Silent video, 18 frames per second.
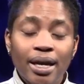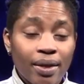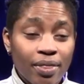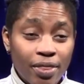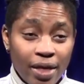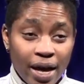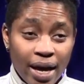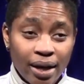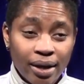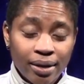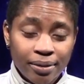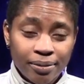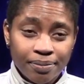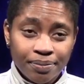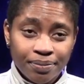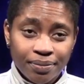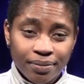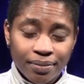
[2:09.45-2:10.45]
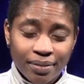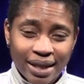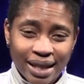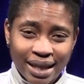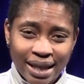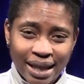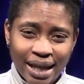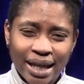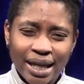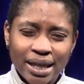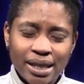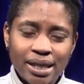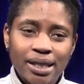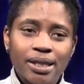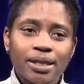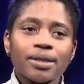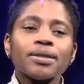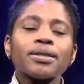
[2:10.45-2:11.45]
And then it
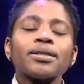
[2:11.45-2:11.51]
hit.